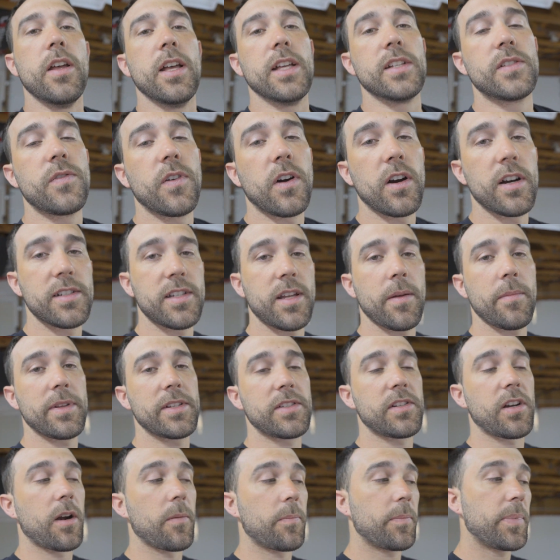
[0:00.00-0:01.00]
as far as
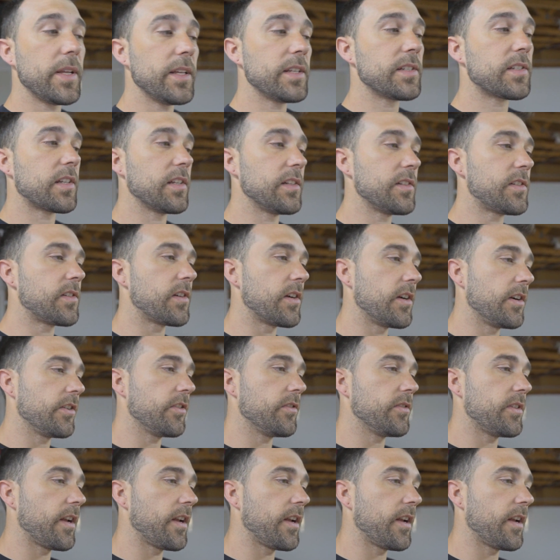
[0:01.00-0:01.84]
MSRP is concerned,